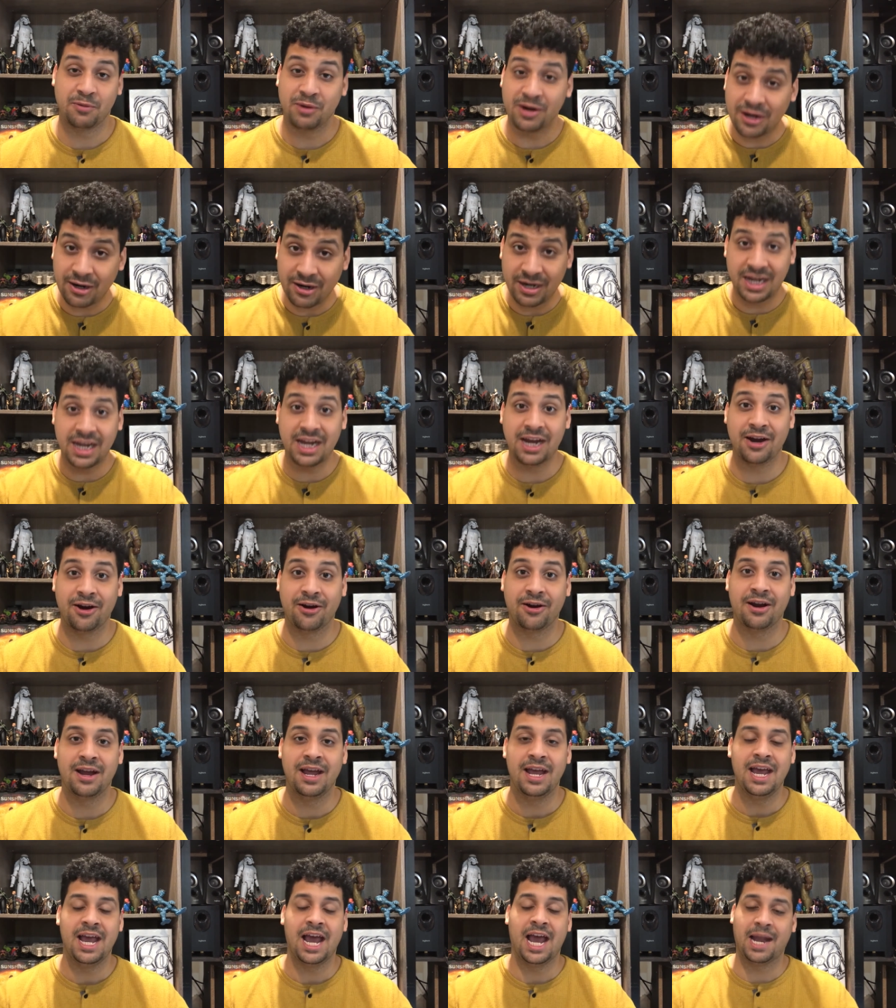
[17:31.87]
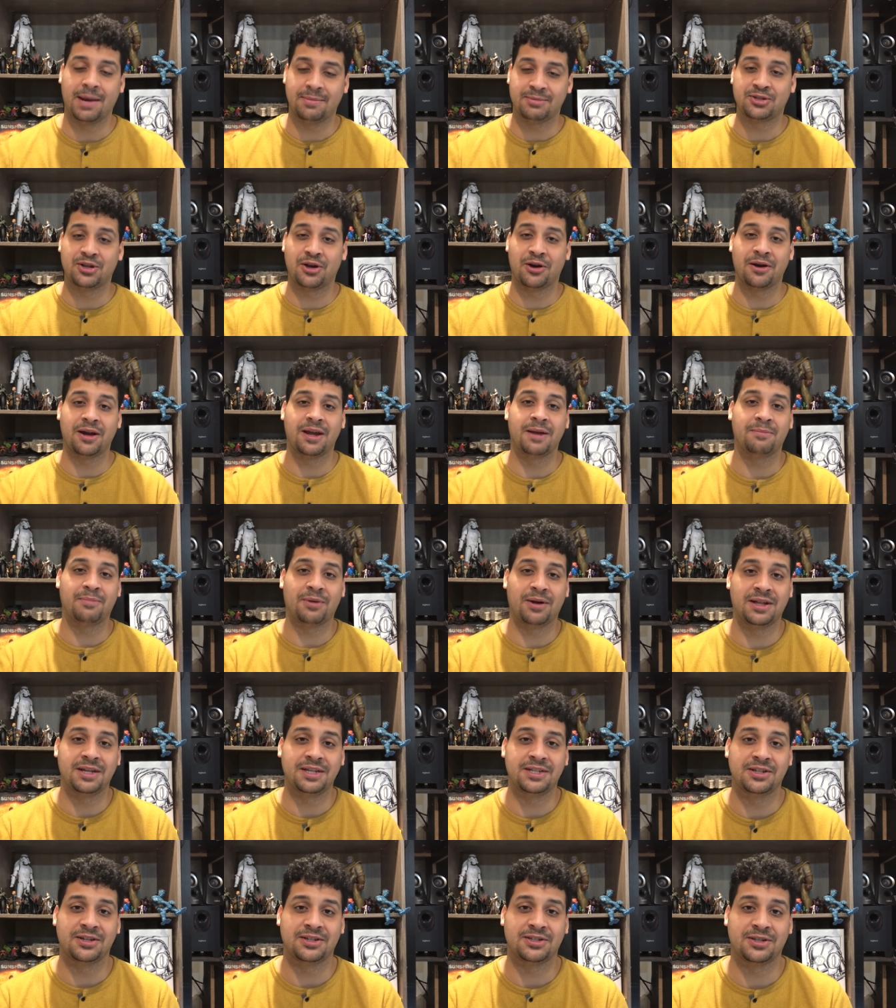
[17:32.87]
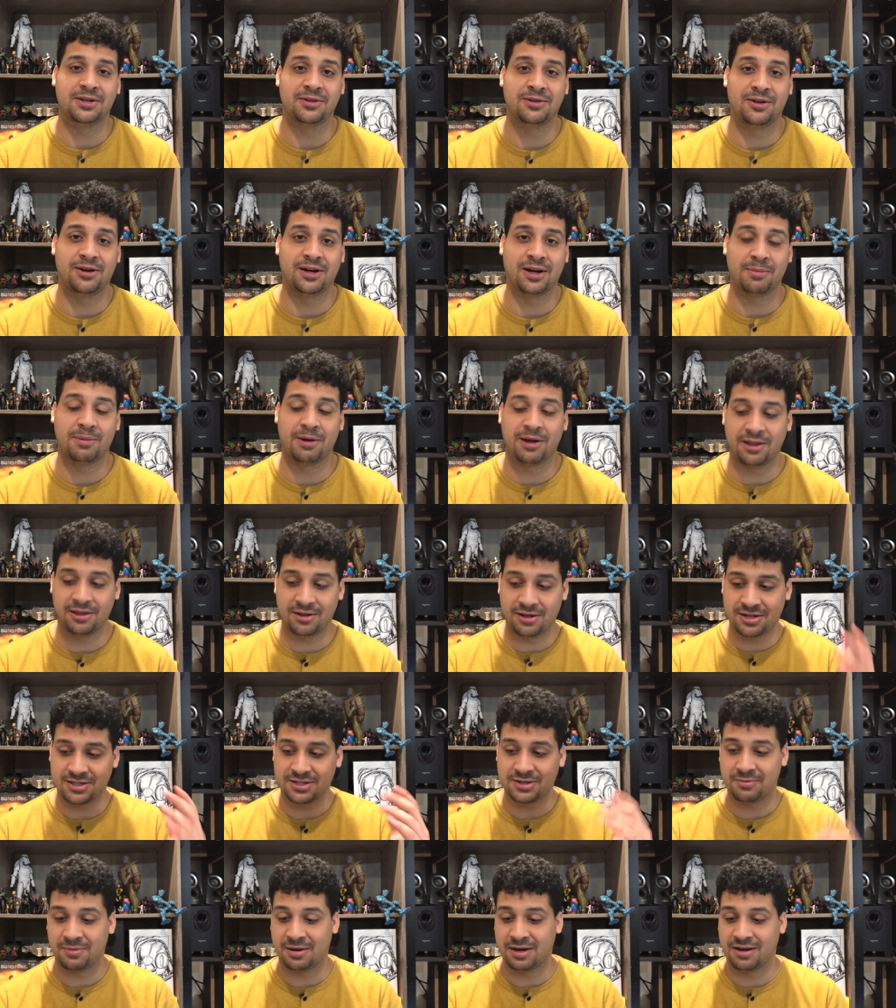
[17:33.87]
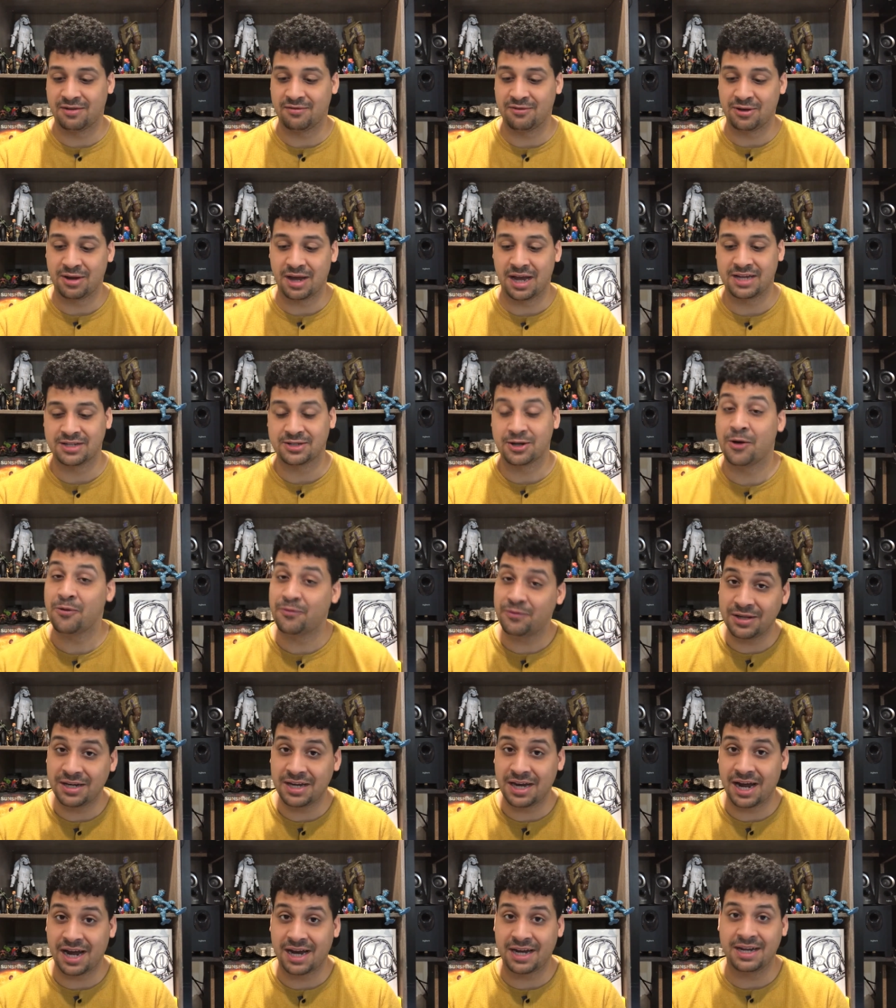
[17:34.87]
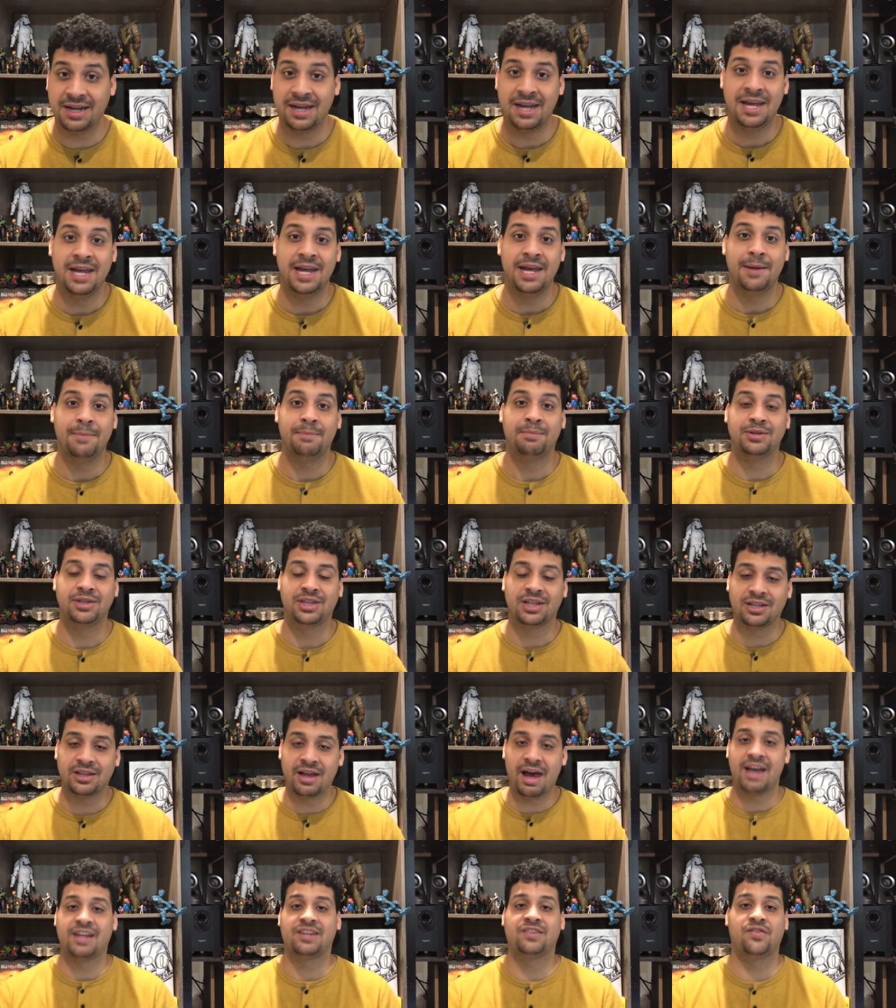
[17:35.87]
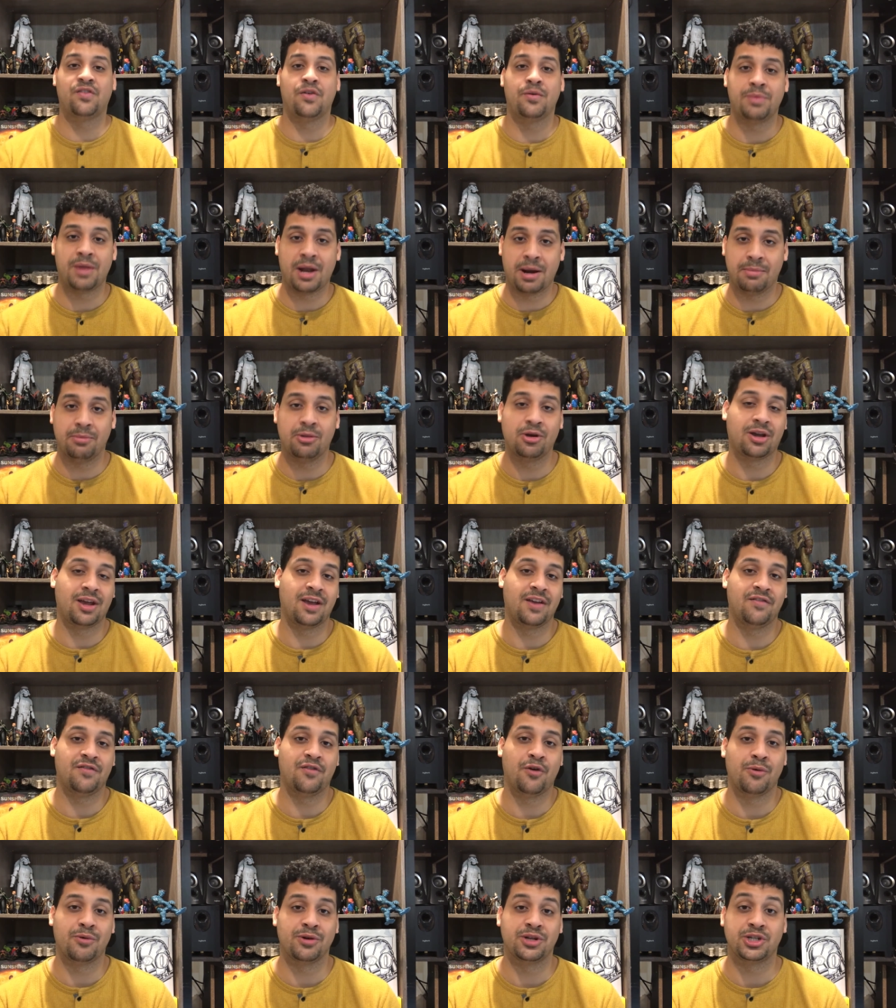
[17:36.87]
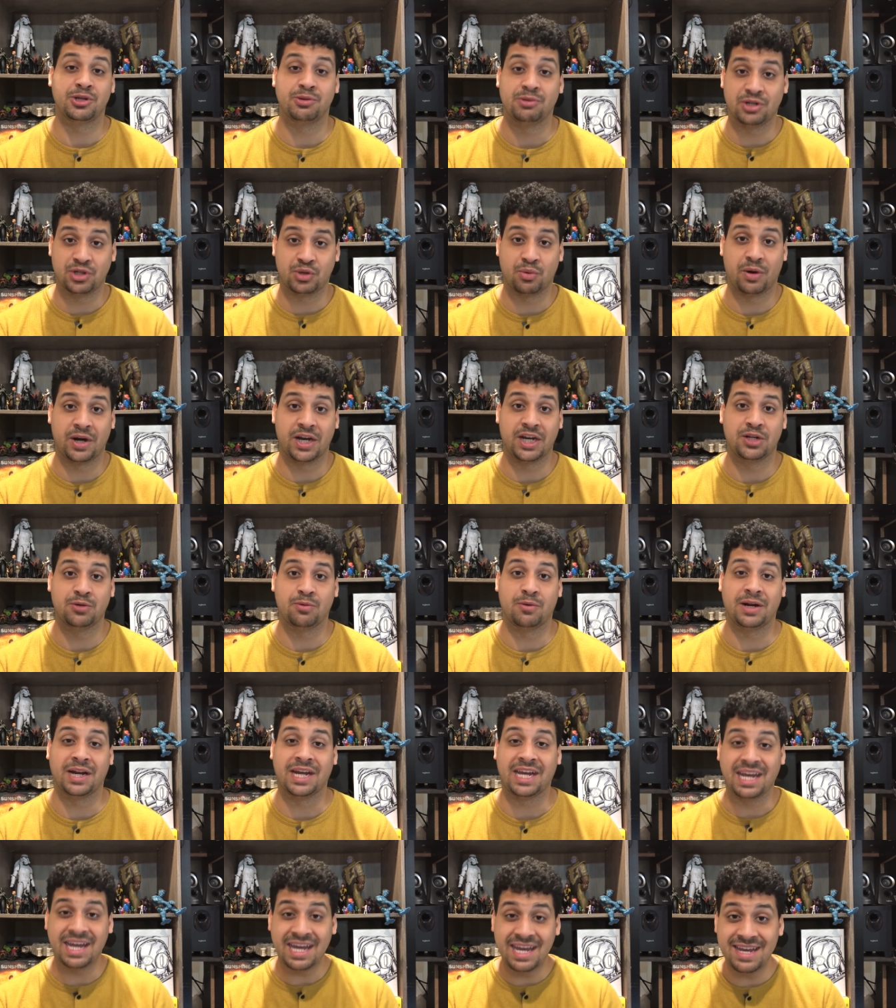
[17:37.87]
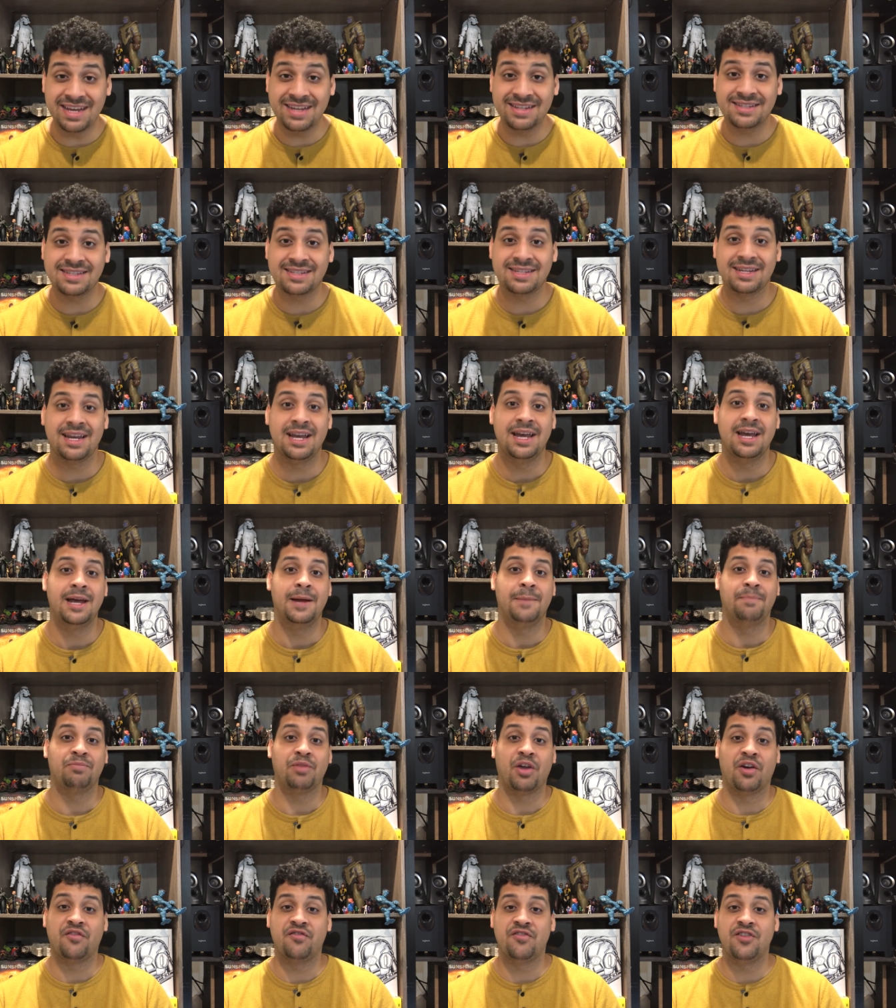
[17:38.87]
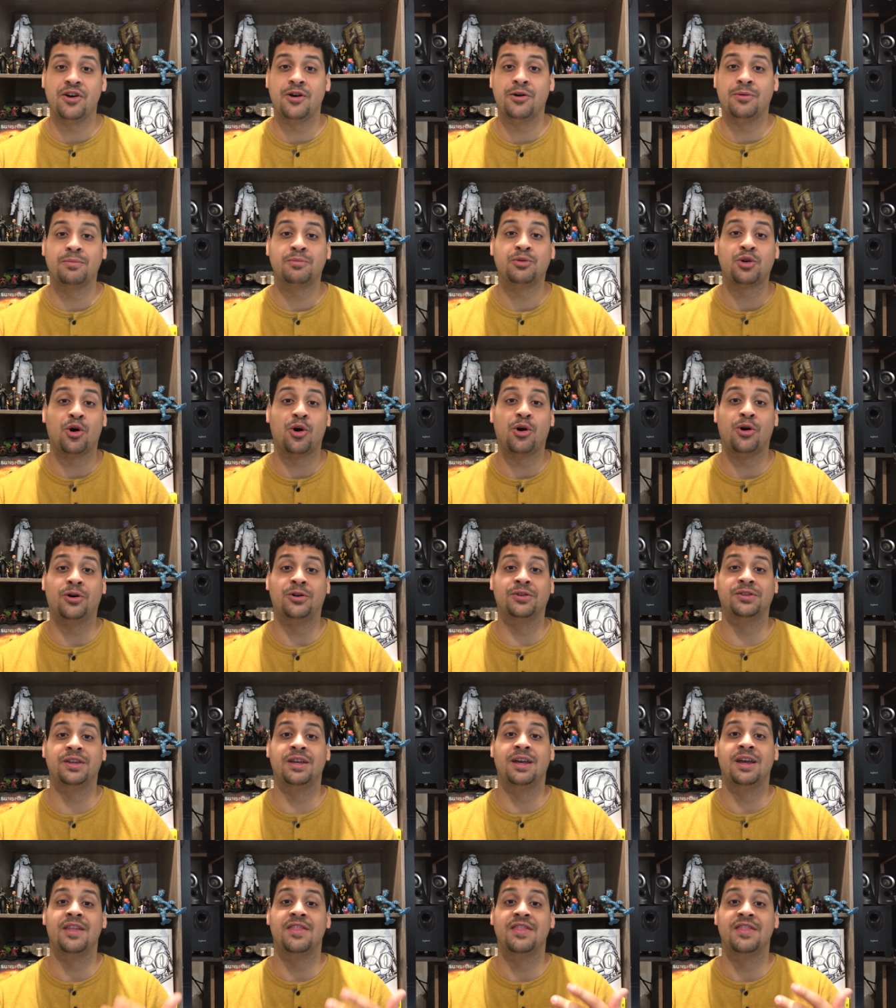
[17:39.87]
We are here, and I'm sorry it probably took so long. I probably lost so many of you guys. Hopefully not, but the last film that I'm looking forward to in 2020 is a film called